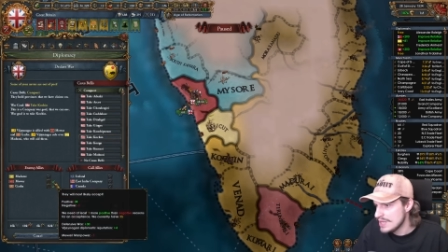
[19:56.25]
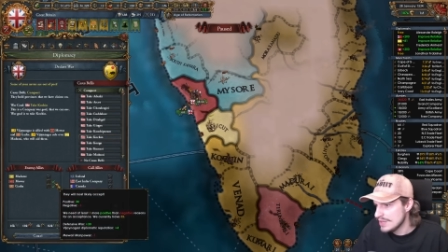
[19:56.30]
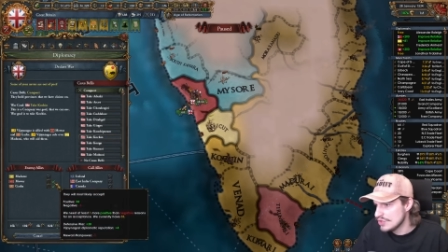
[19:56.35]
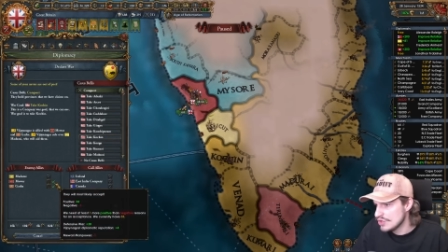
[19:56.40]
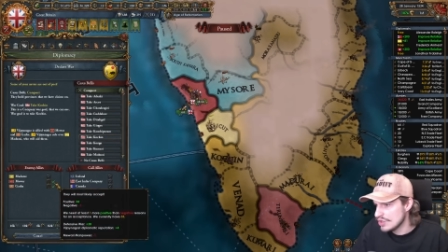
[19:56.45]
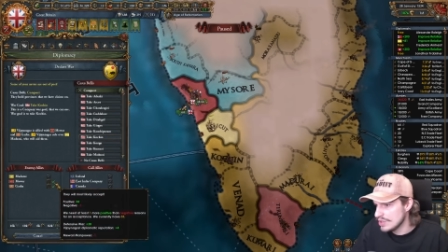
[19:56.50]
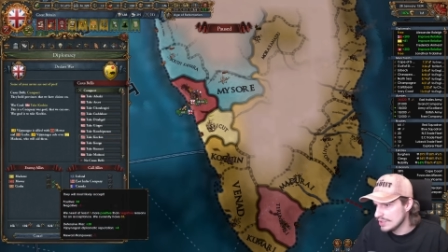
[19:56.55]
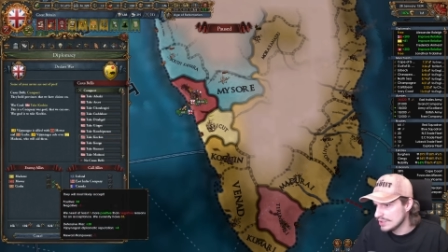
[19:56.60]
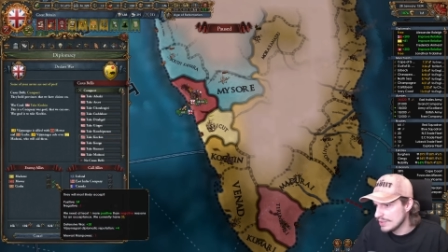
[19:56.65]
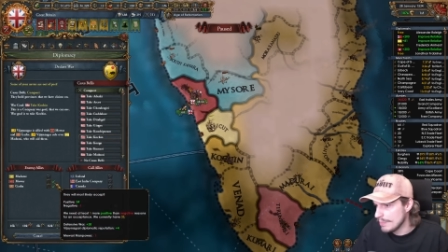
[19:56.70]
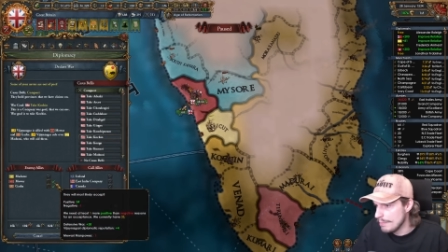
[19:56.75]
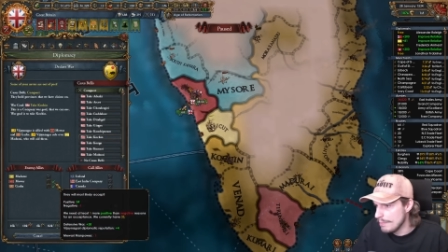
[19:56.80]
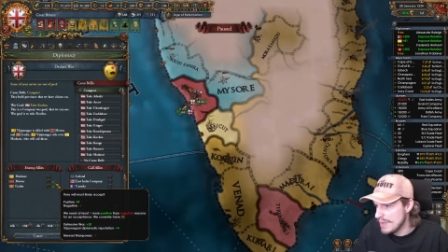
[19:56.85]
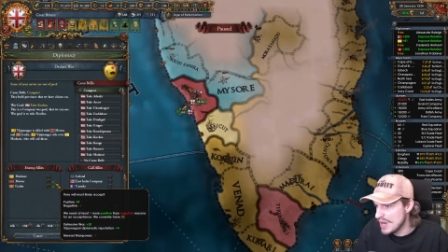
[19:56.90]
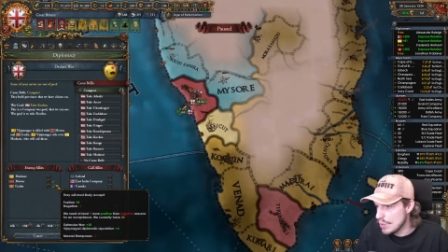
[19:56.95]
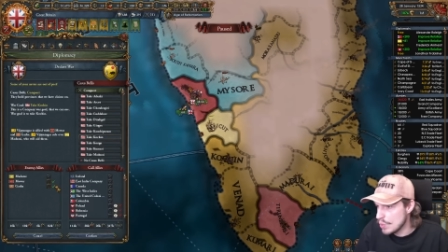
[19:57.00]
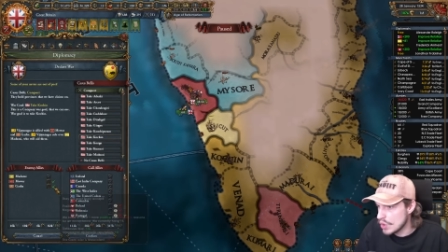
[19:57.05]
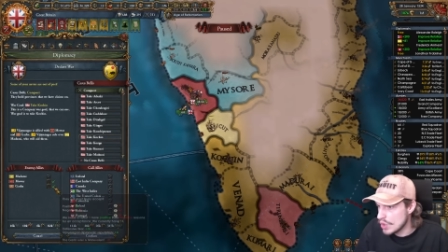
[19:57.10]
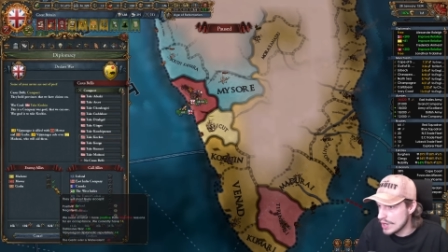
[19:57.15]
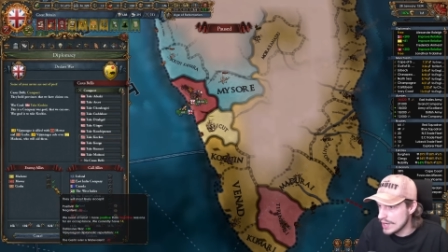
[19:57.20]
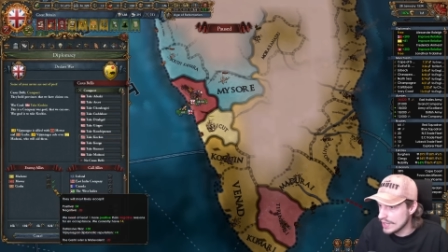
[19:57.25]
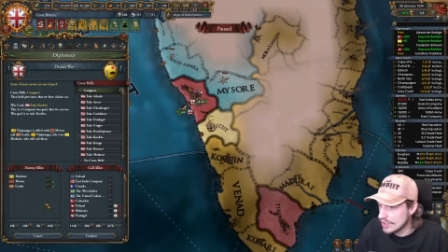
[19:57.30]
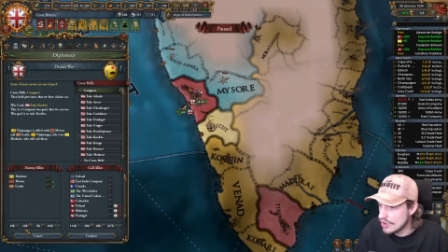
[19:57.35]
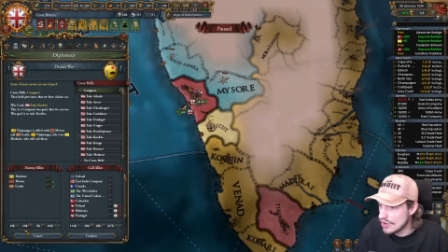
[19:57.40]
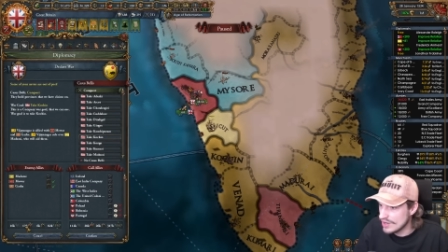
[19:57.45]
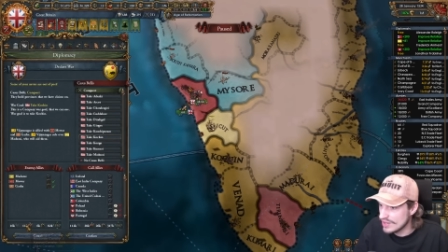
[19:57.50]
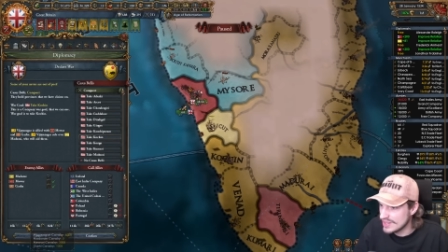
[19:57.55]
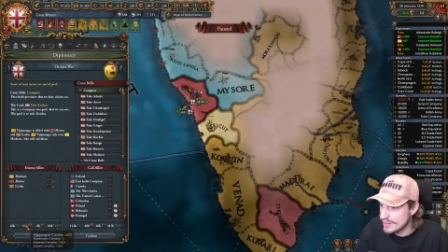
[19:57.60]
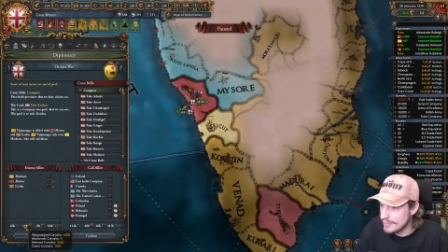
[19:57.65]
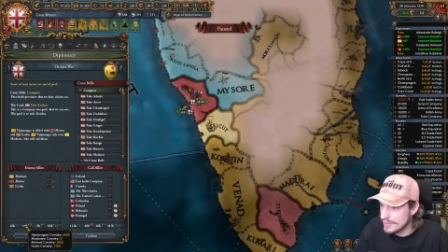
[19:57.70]
They're out to Mewar and
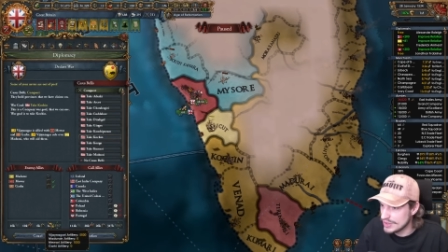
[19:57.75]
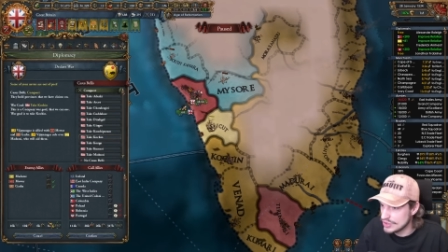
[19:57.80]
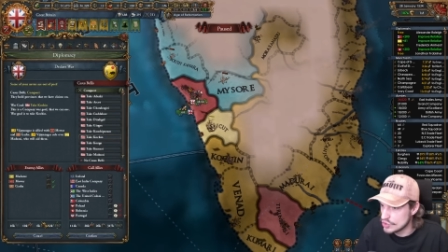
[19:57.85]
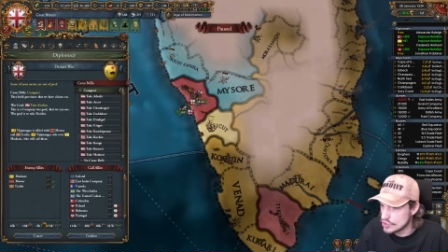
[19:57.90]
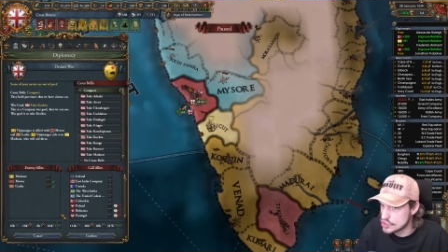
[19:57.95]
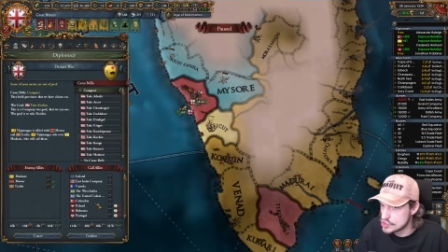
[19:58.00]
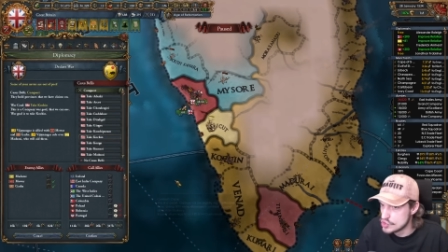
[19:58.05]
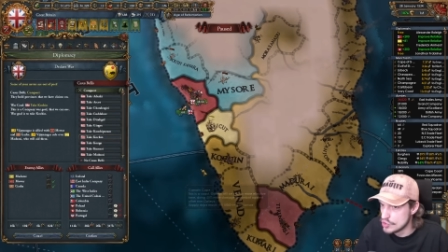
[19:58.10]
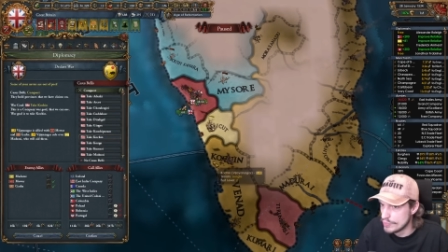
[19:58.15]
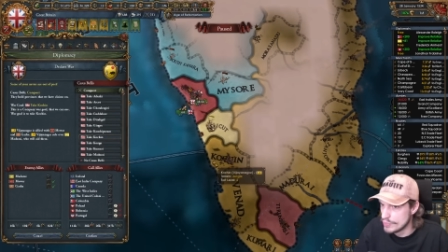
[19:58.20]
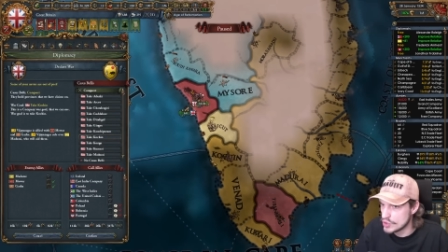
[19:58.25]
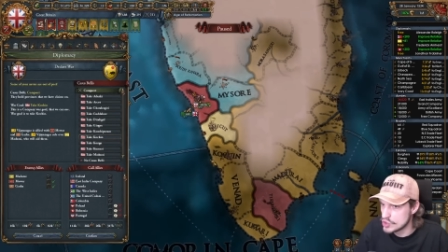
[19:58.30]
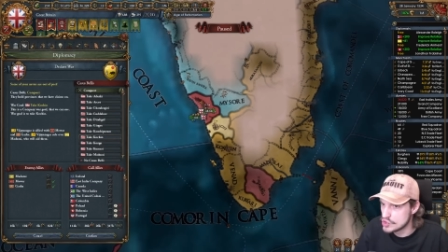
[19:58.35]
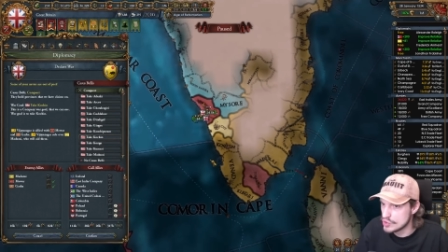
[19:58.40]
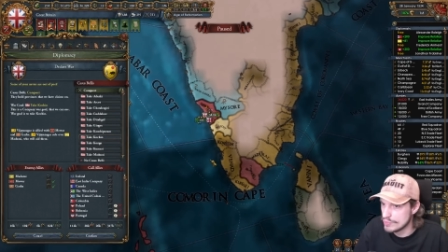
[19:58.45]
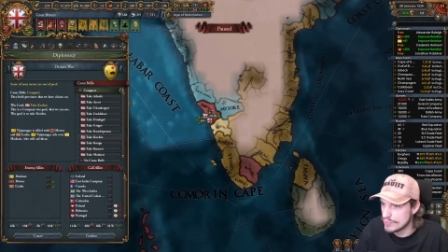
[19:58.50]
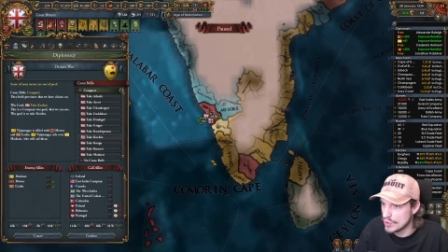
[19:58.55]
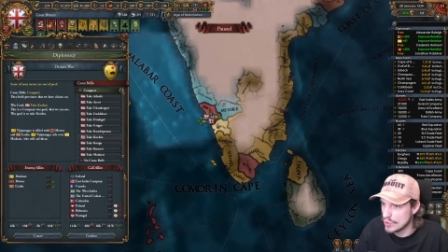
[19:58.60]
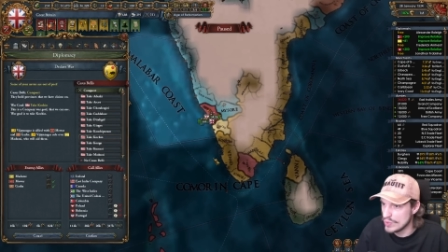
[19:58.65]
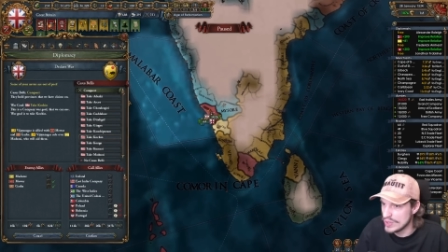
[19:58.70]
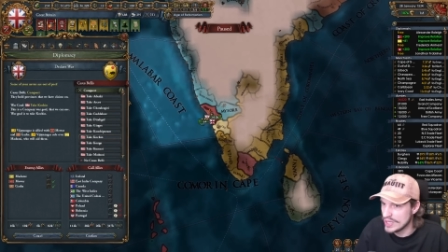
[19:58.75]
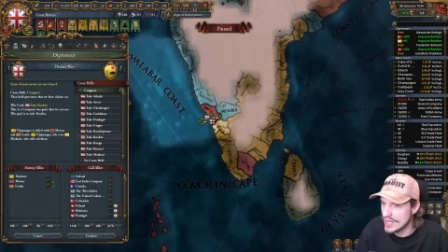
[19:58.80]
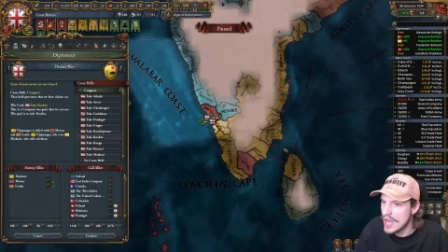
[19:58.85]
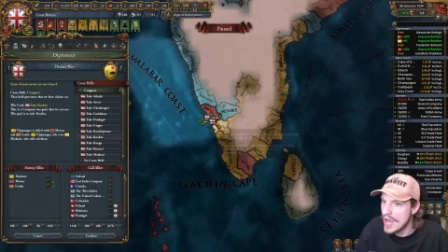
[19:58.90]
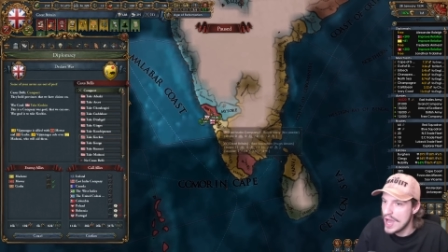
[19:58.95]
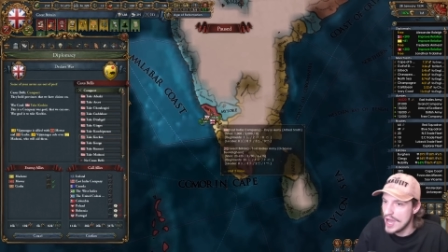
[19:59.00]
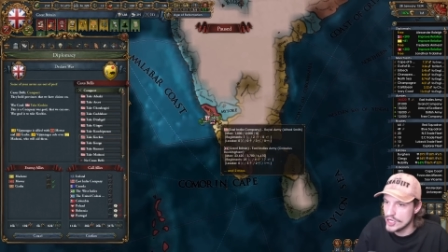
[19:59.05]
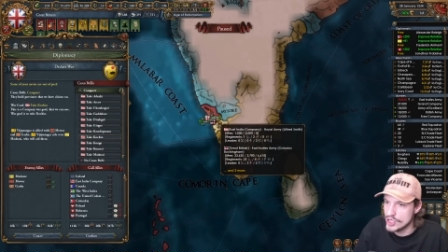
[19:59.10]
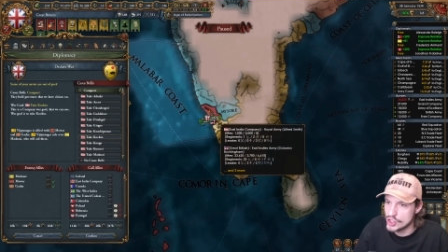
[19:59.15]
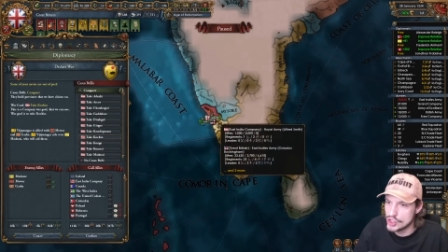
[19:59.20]
Gartha, but they're super weak.
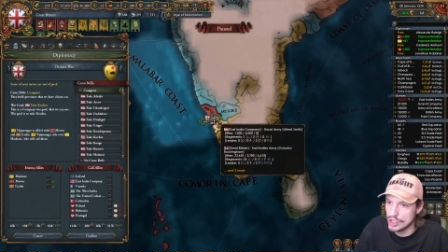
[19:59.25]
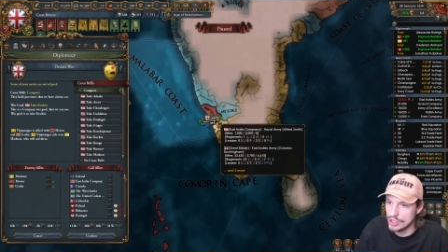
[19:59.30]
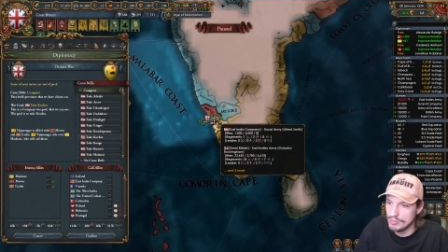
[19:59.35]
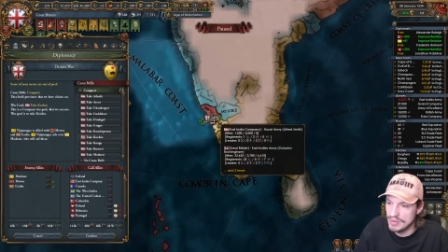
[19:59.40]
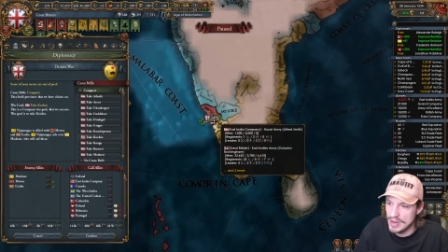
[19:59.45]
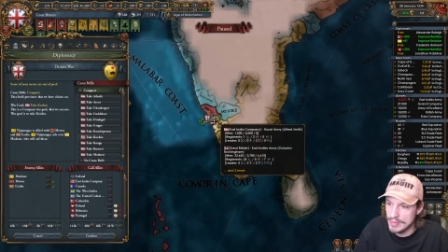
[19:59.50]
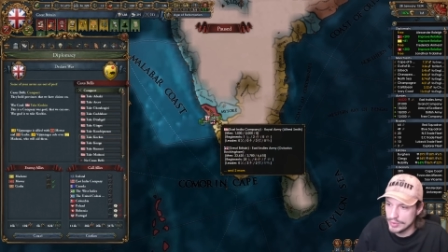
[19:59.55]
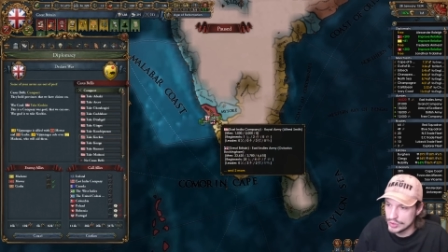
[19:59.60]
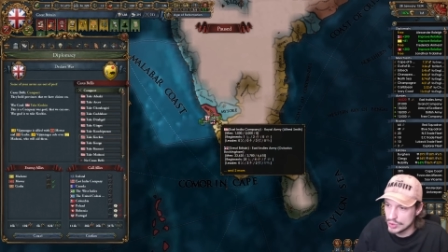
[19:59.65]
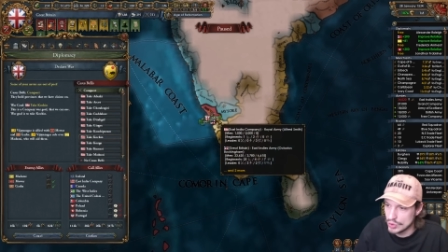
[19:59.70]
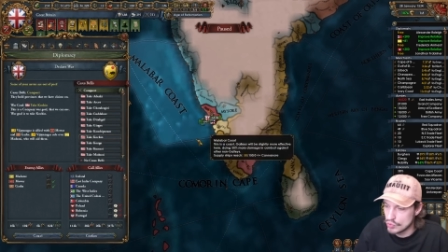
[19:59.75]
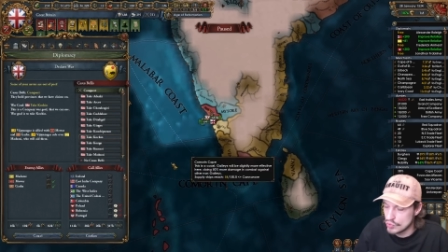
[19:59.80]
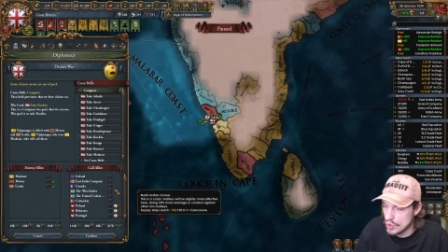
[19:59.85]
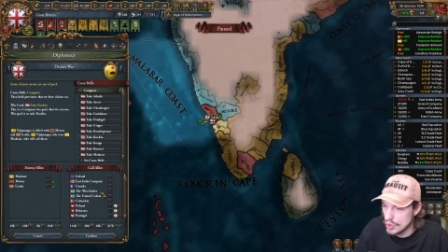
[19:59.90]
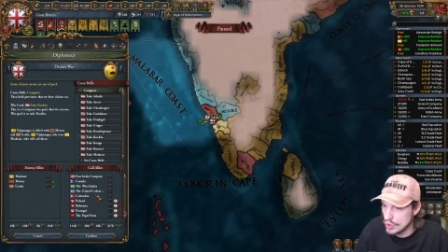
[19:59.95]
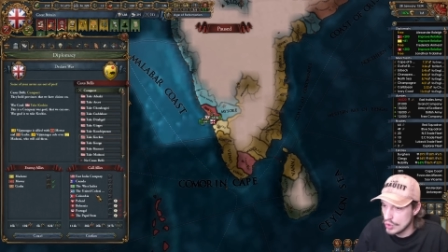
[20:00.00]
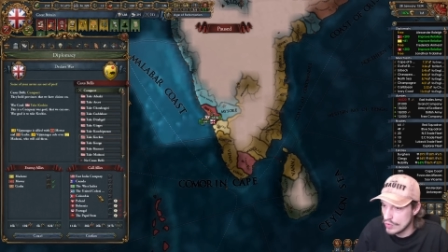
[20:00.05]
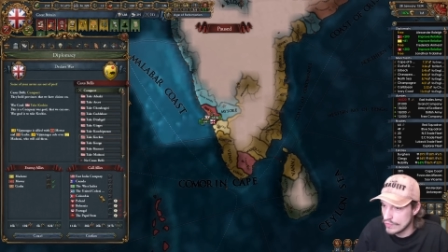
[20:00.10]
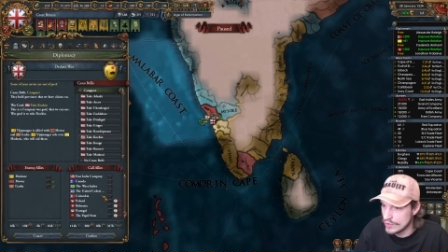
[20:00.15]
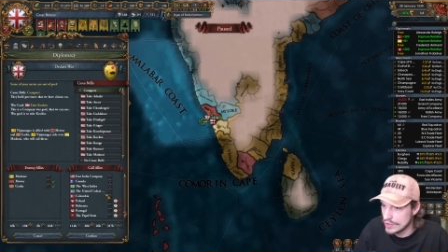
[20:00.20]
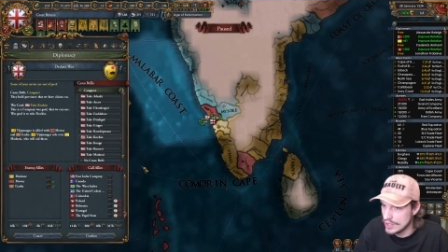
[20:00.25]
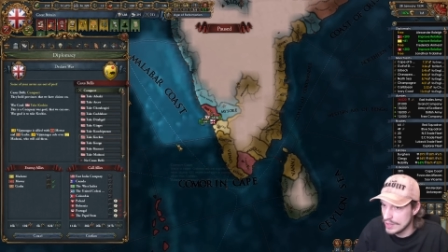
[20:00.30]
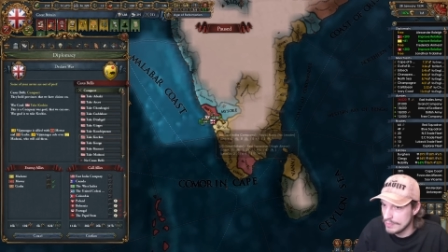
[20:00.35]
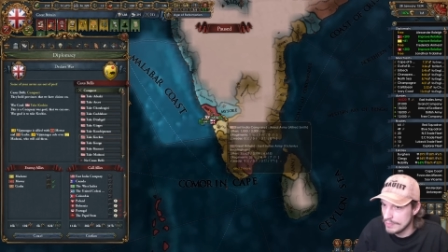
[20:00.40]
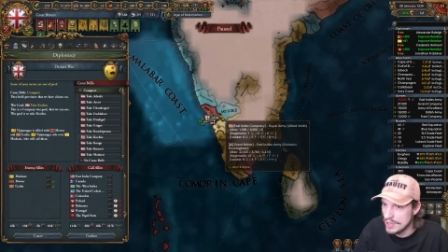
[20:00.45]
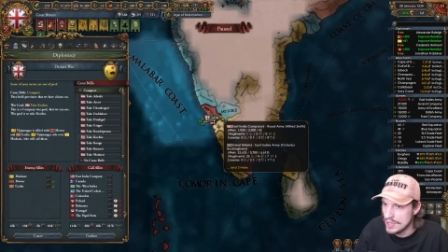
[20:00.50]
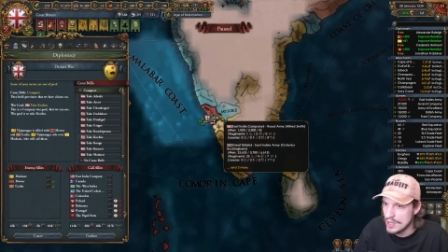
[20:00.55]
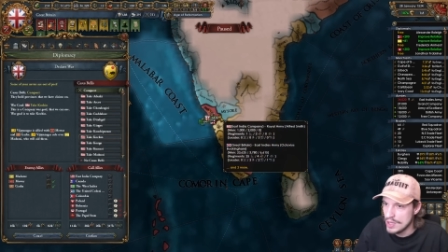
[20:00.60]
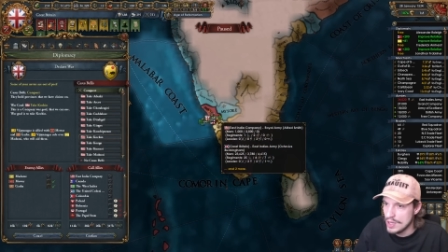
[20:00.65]
I should be able to roll over them